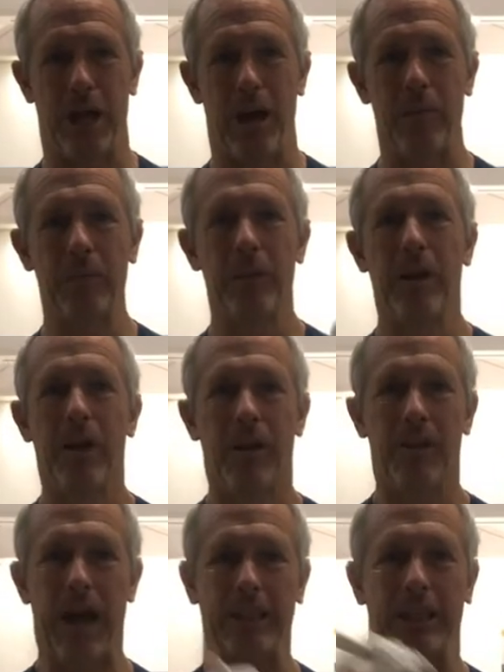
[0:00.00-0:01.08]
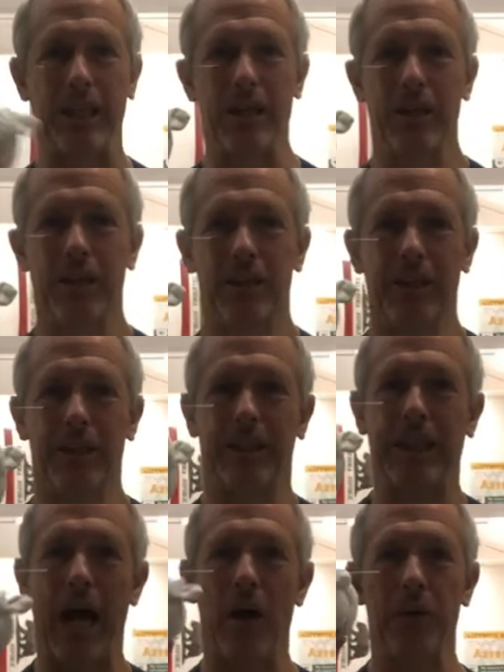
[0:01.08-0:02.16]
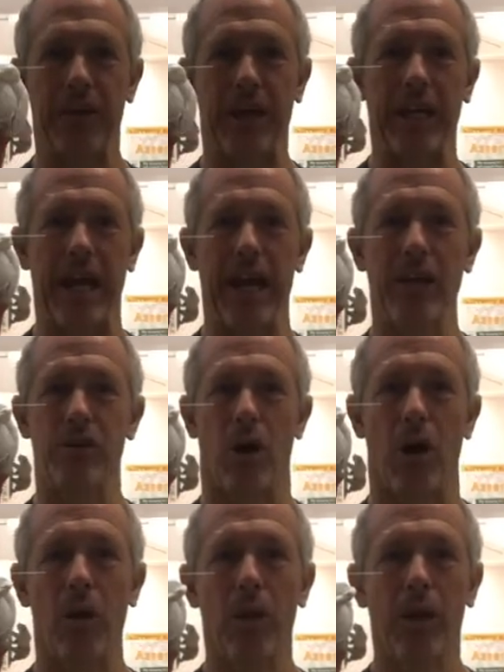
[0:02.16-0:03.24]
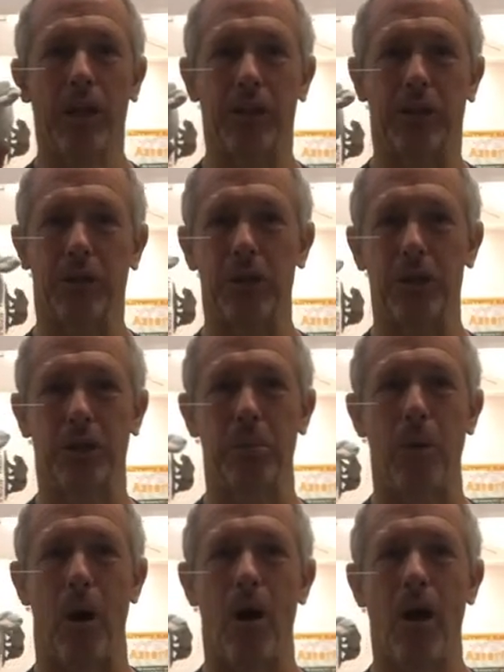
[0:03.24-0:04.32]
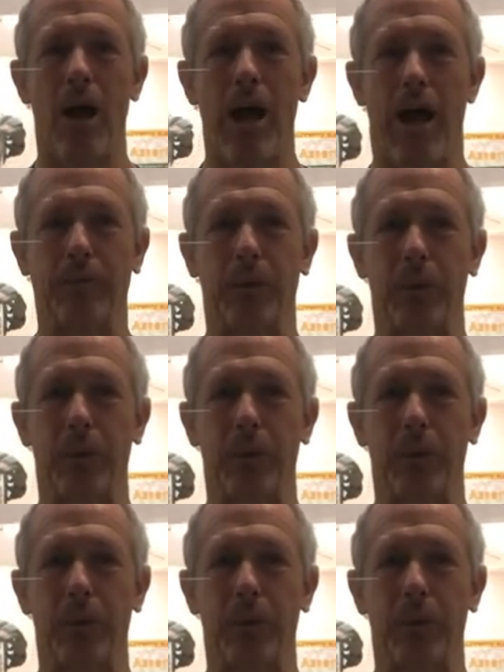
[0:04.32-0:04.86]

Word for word: towel. That's it. This is how to take a hand towel and turn it into a ball. Have a